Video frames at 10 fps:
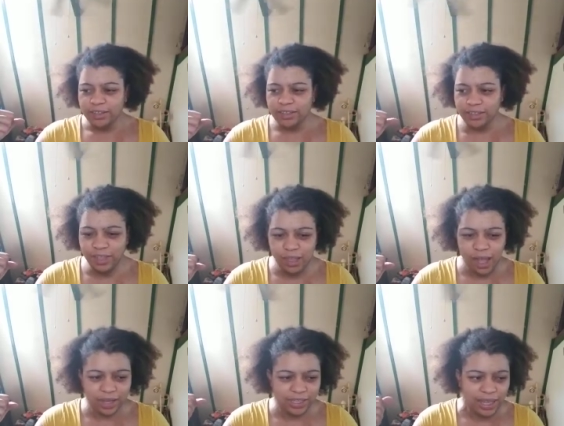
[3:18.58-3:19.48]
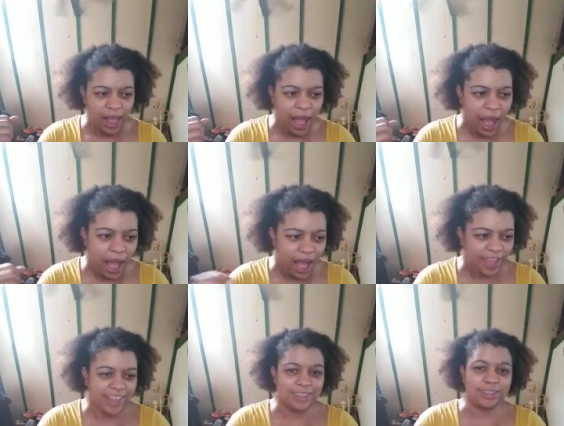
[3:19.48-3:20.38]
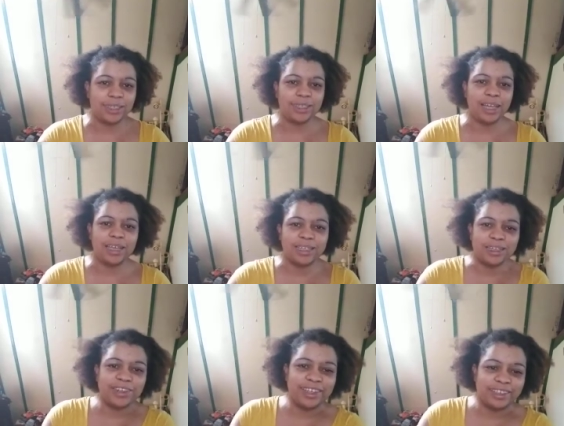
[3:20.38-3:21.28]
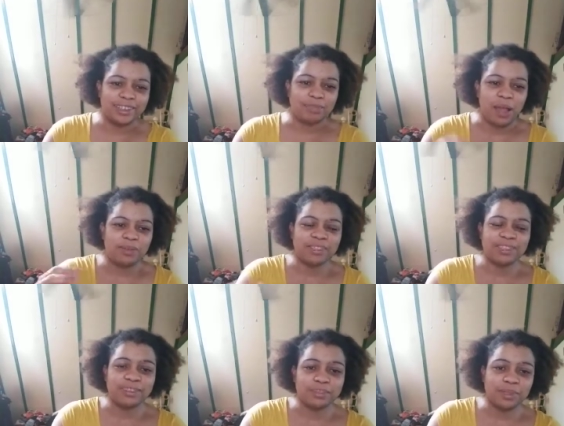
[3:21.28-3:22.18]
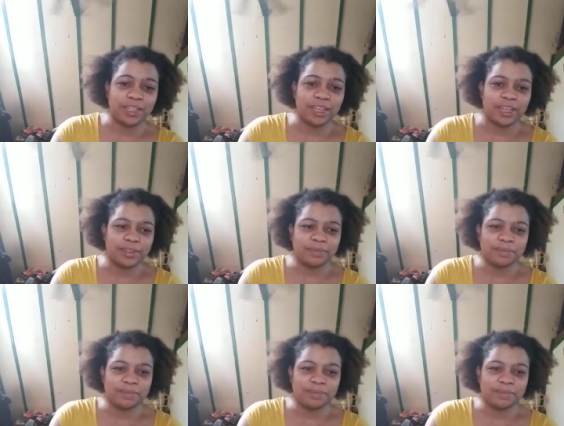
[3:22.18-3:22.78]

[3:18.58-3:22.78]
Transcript: God, yeah! And then, like, you know, Nails just pops up and just be like,